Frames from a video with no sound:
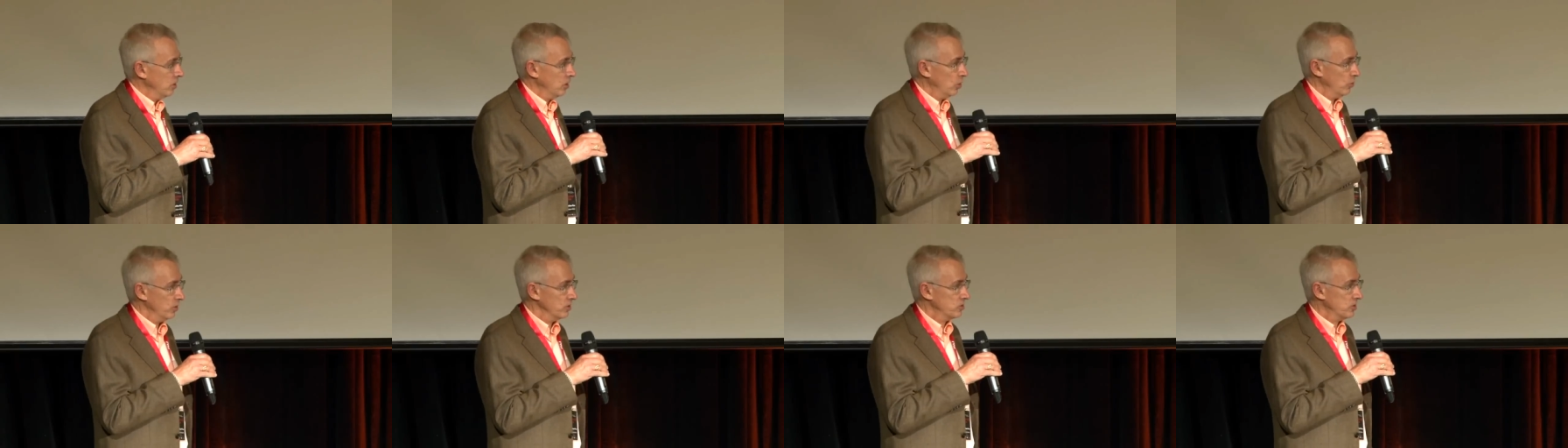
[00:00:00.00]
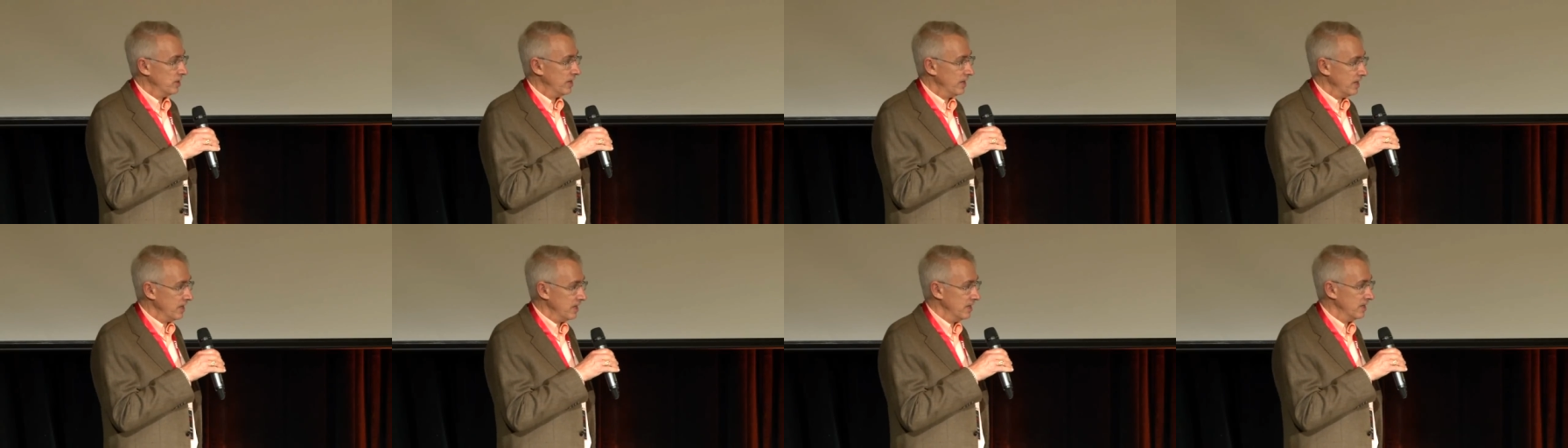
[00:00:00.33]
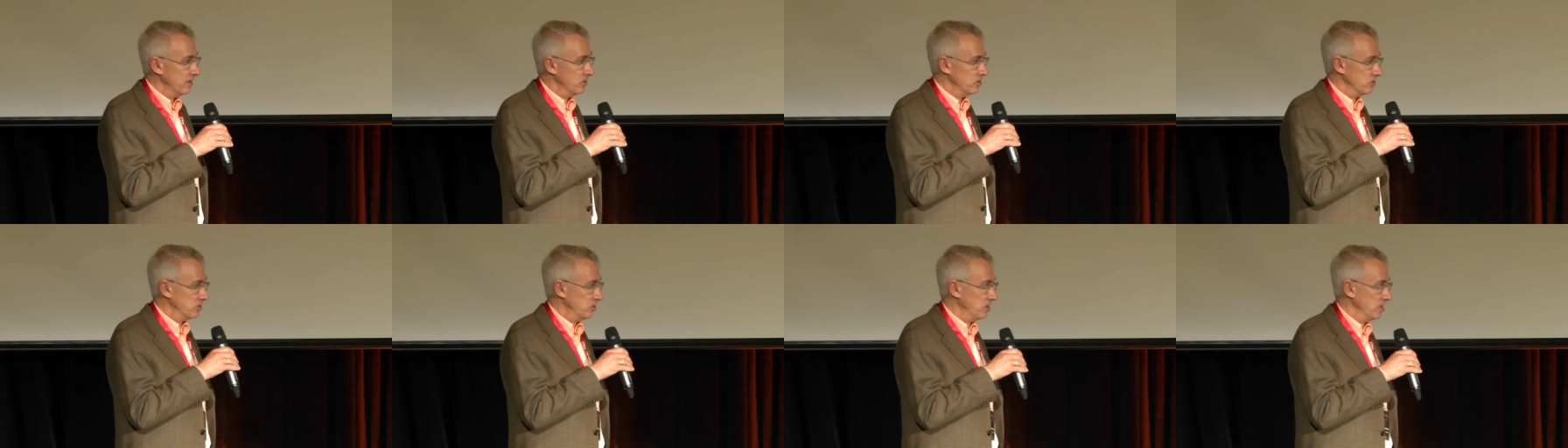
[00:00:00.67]
who were sitting
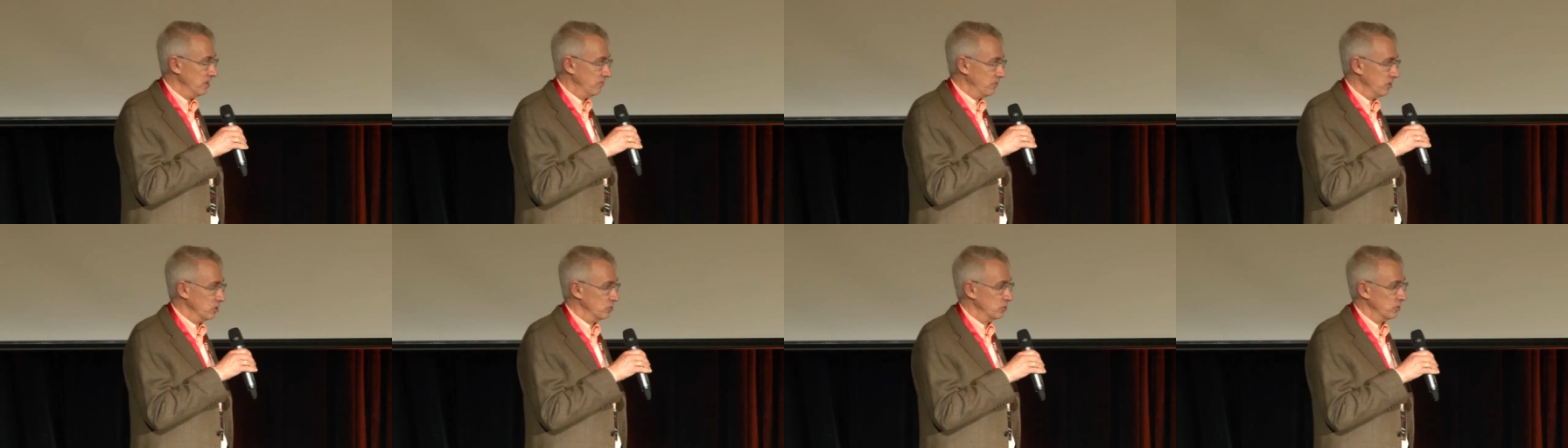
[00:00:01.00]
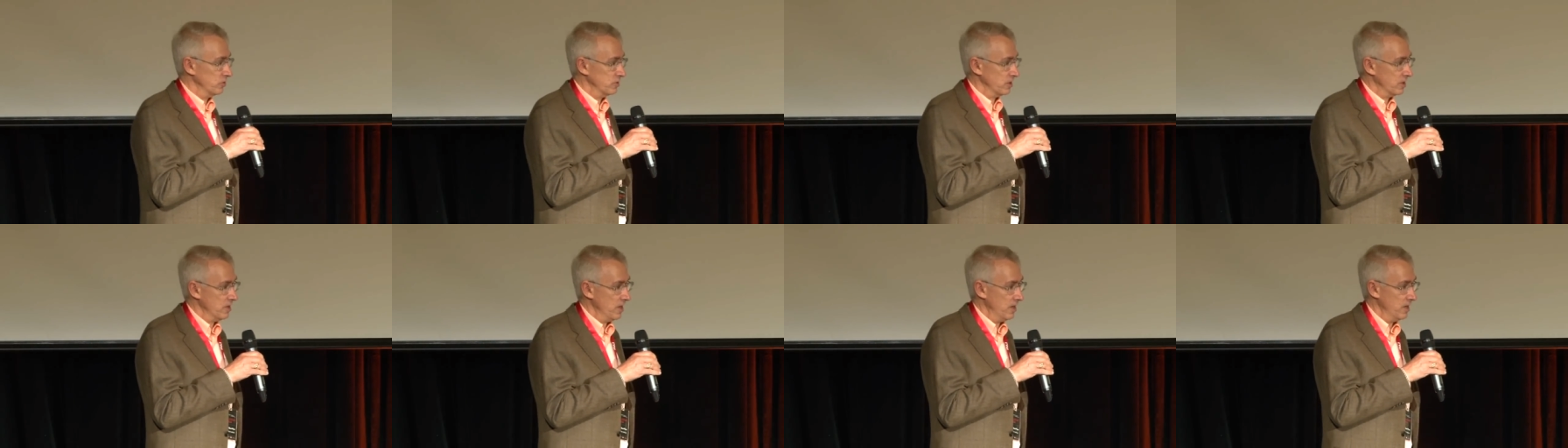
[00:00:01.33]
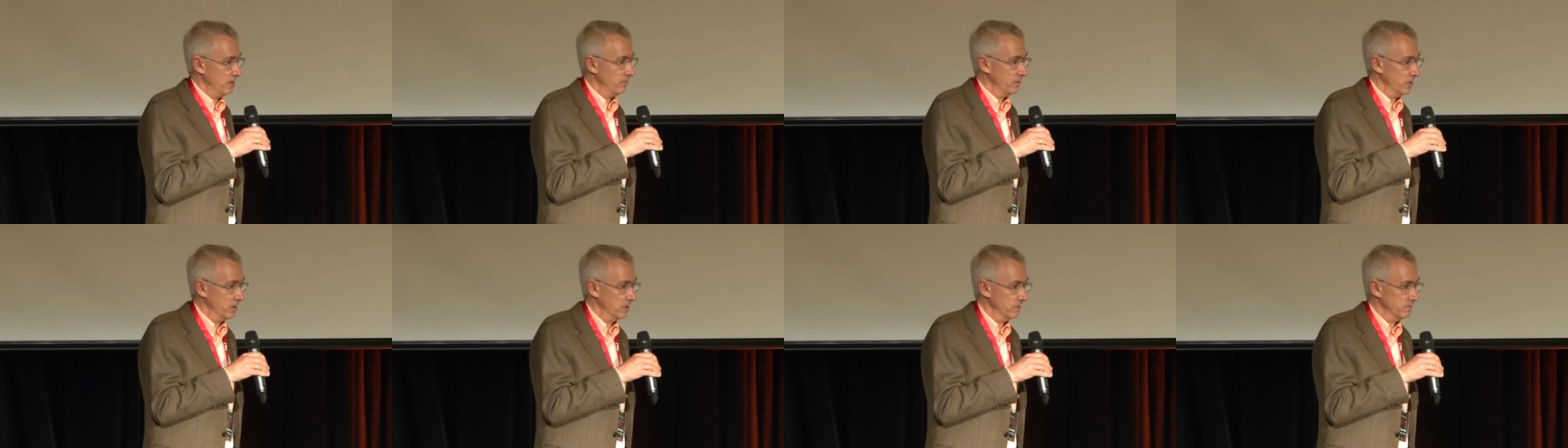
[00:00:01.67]
in to see if this was a
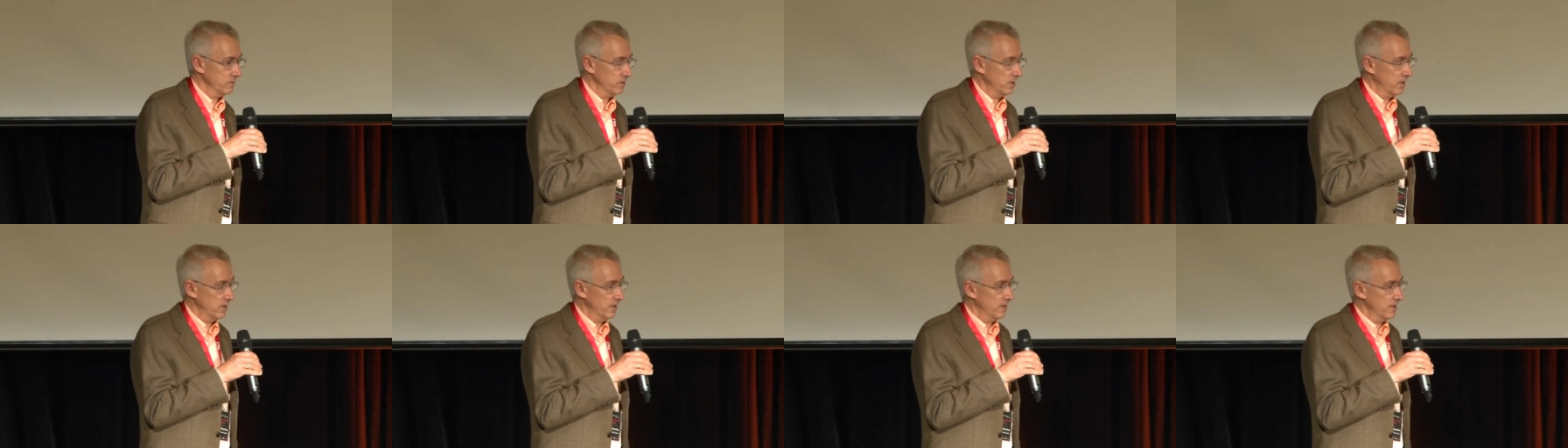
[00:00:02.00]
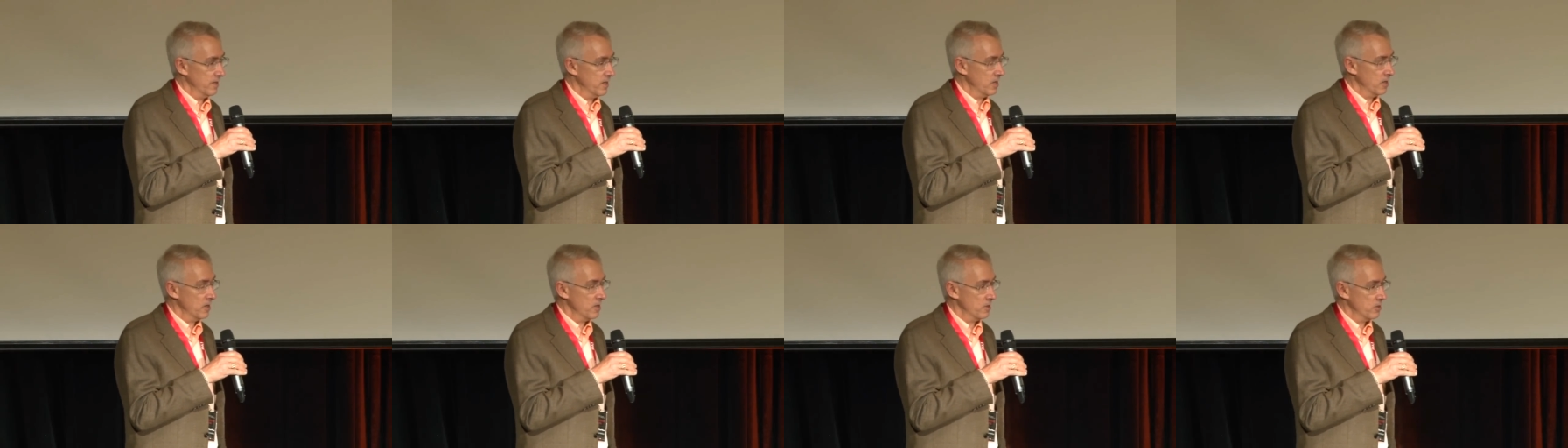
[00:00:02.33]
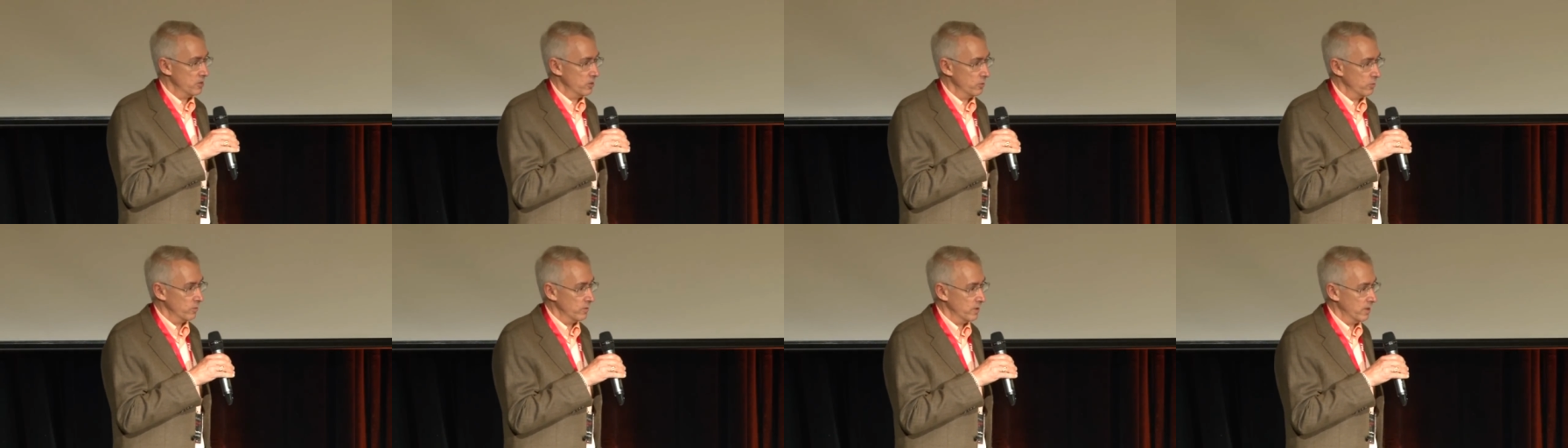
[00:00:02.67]
kind of a uh,
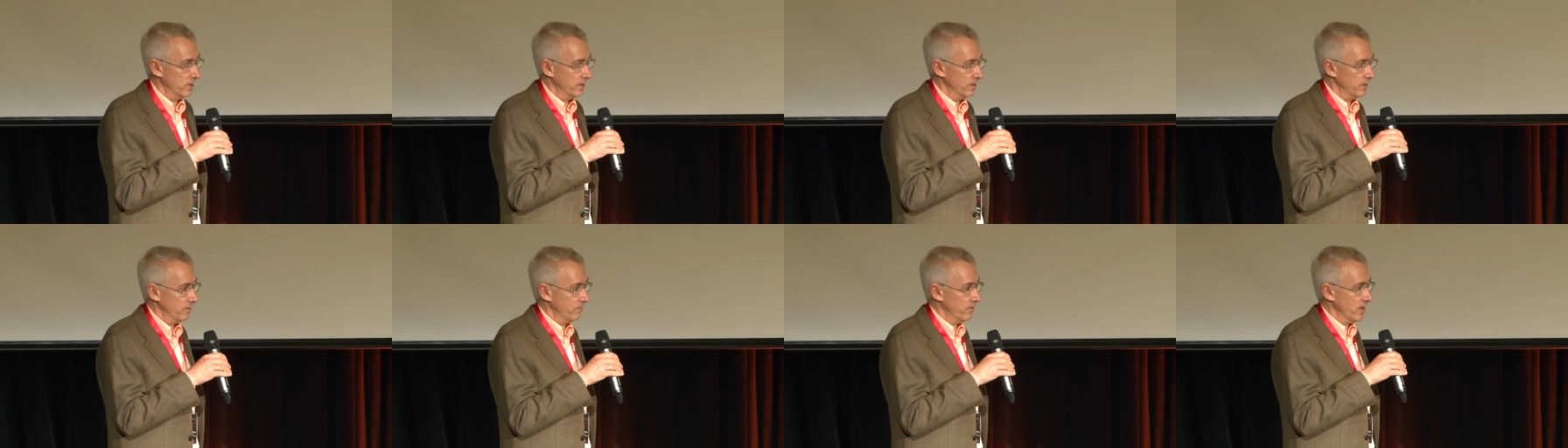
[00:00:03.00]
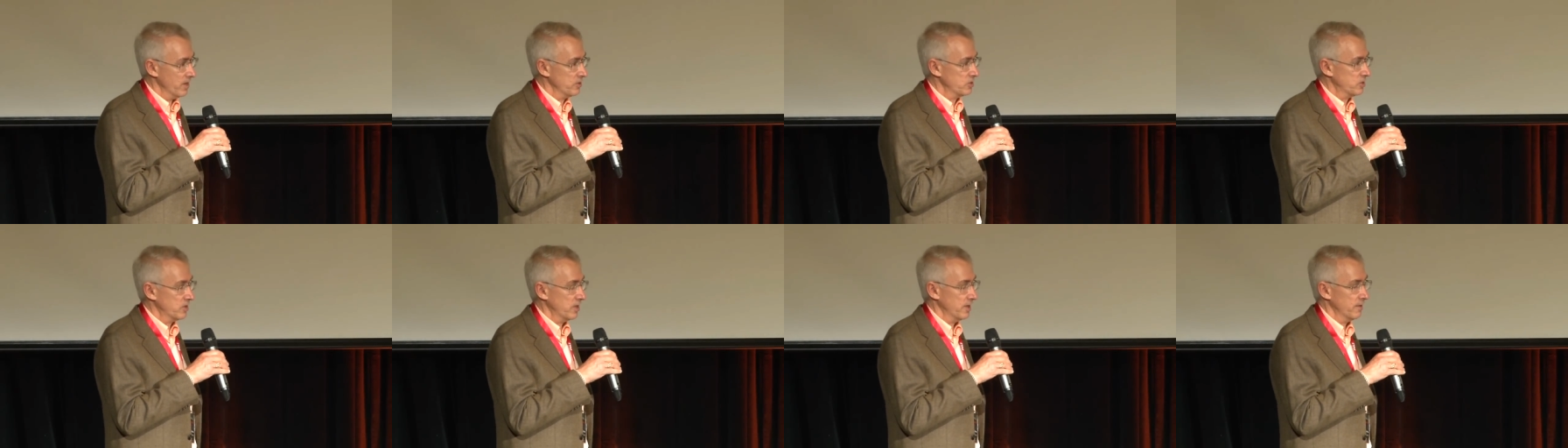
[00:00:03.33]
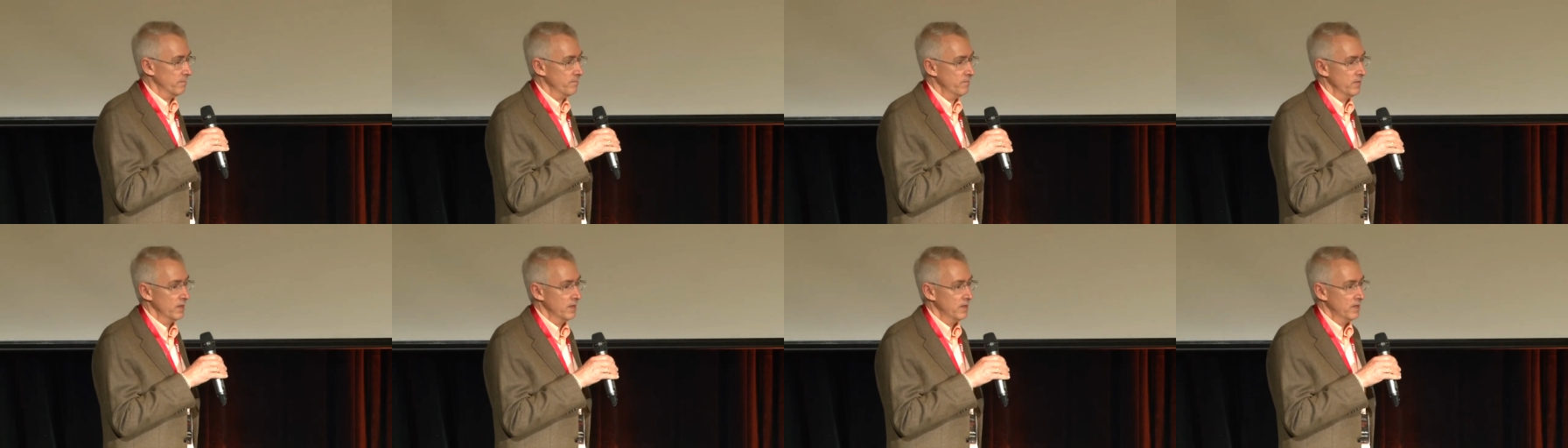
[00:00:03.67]
area to uh, invest
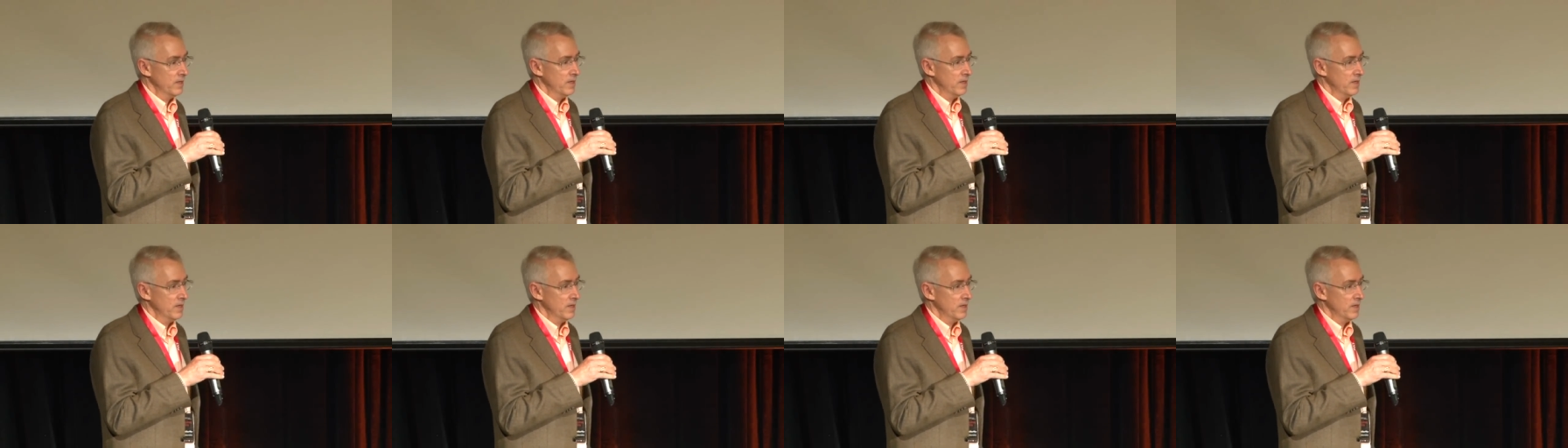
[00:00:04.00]
in.